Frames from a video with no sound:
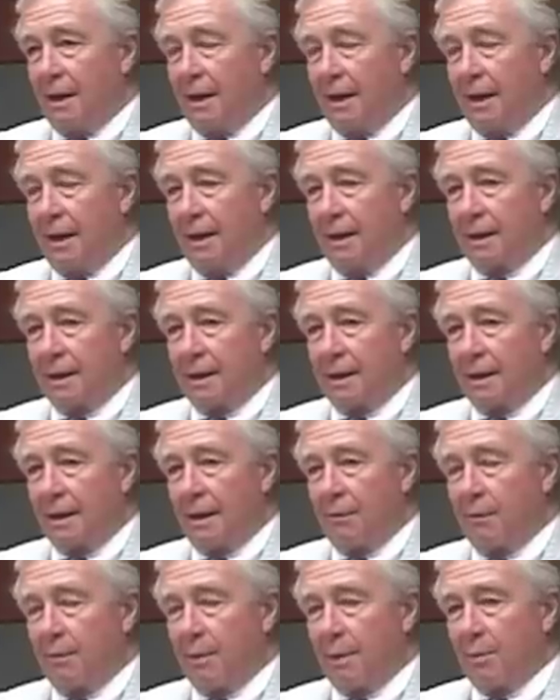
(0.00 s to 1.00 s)
And
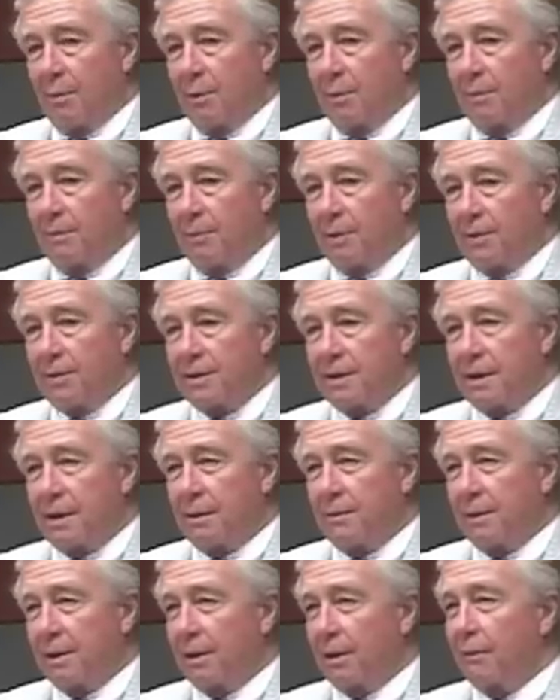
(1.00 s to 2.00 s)
I remember Percy
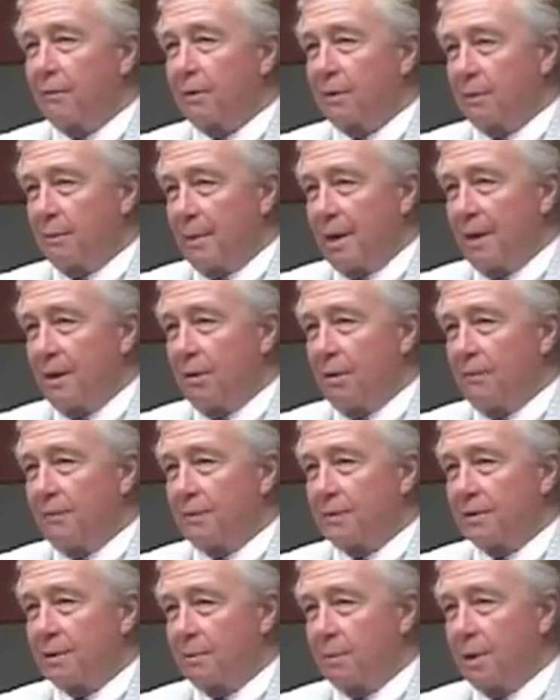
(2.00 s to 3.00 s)
coming over to my
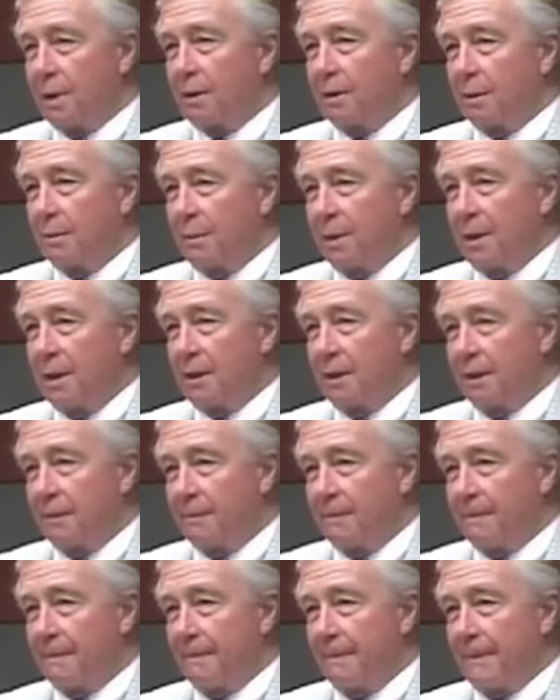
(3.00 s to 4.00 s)
office at Butler and Bennion
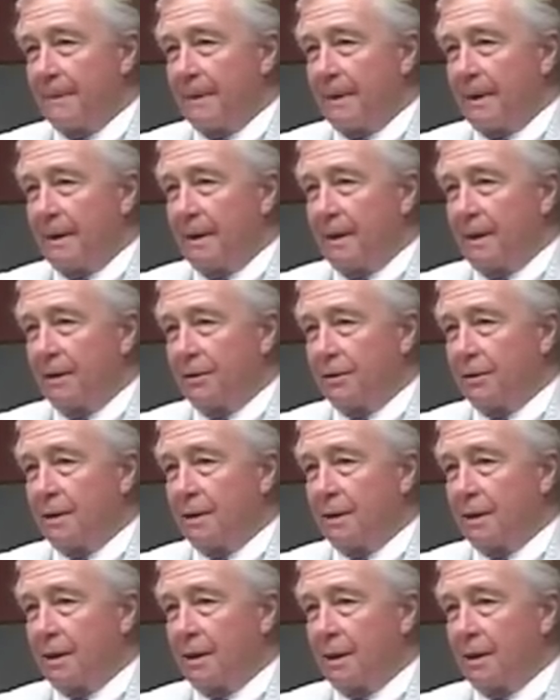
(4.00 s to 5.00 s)
and
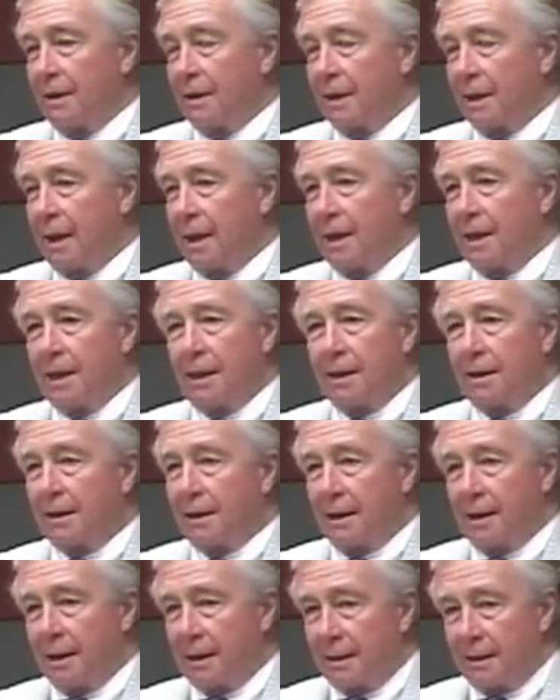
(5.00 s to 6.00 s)
sitting there, and I
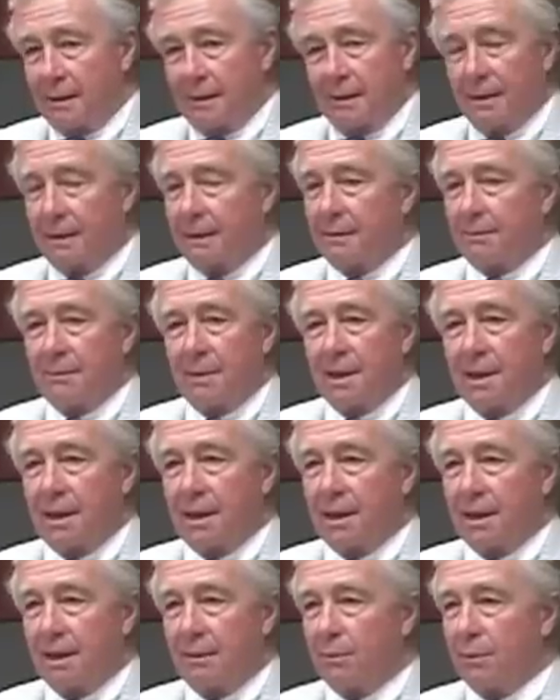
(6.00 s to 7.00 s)

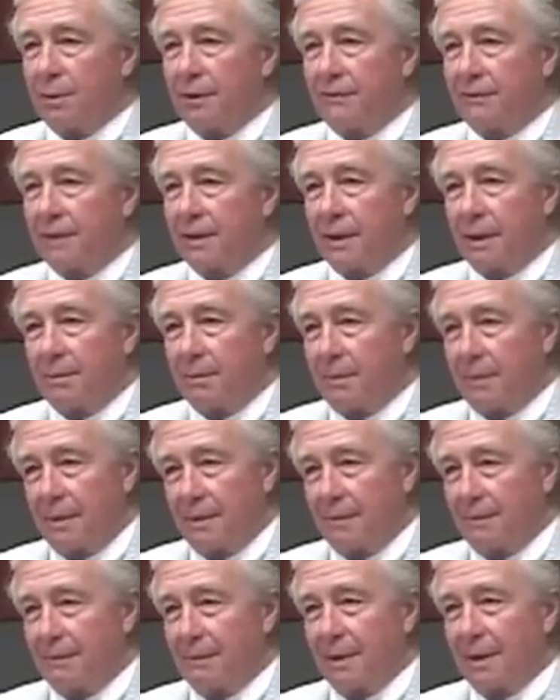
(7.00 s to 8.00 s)
had it briefed up.
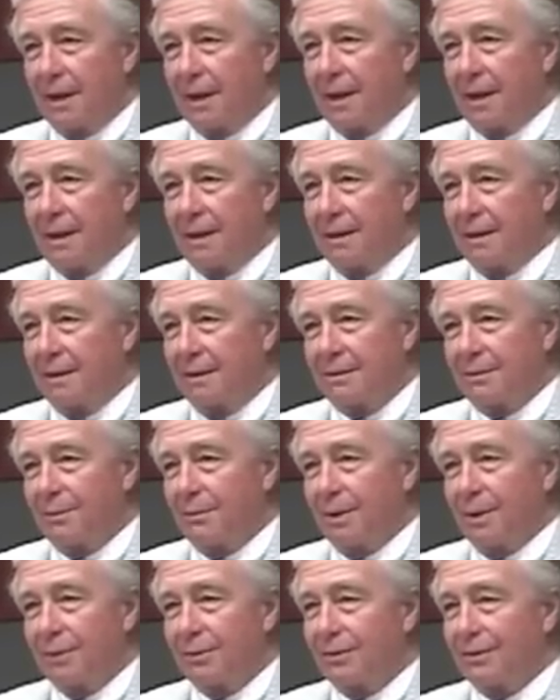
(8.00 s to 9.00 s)
I really had
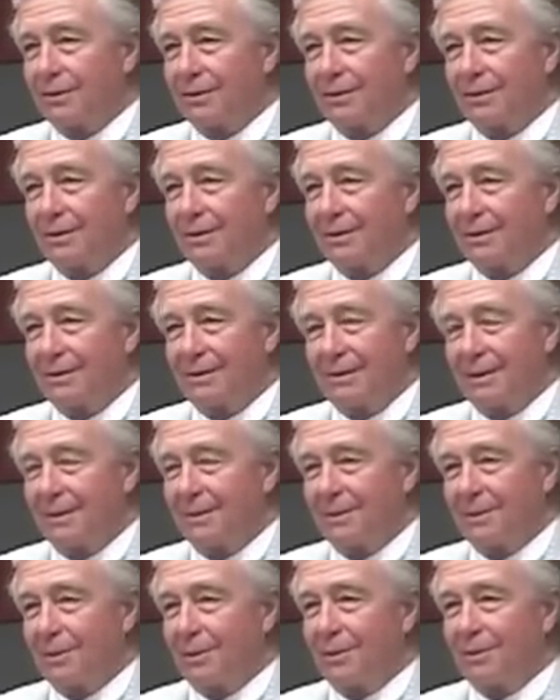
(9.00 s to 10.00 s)
some motions, and
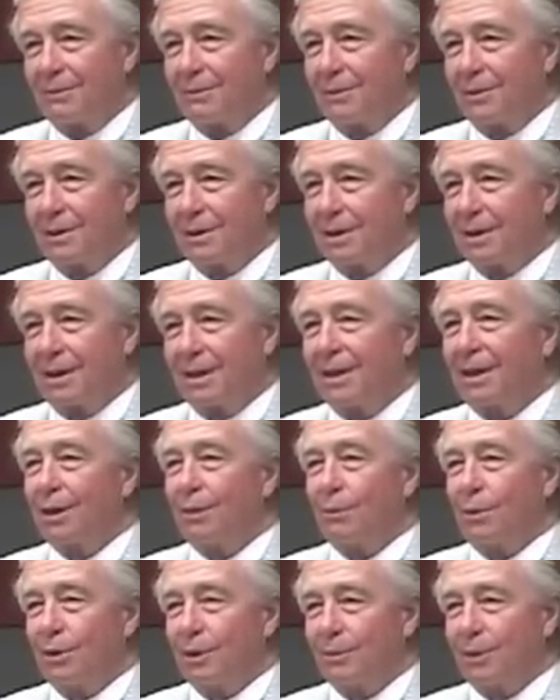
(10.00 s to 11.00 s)
I thought we were going to
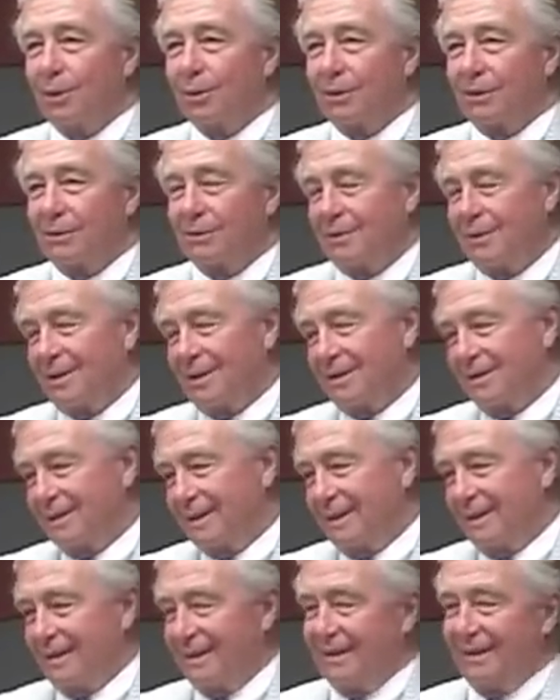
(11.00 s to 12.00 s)
kill him on the motions. Well,
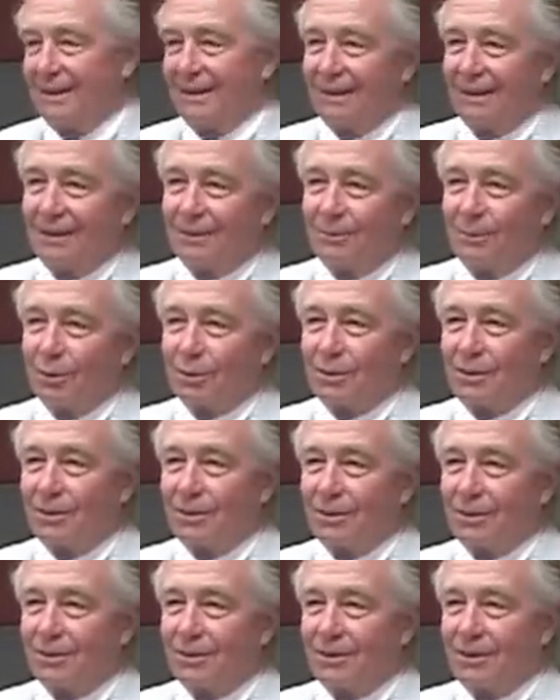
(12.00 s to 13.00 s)
as most
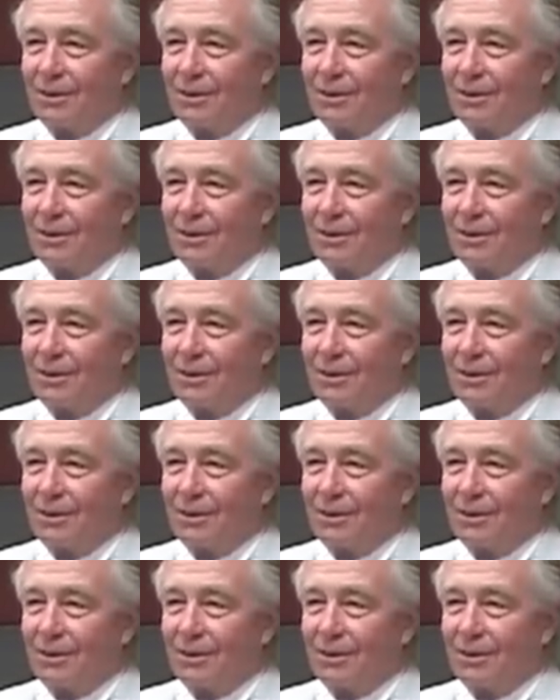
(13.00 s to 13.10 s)
lawyers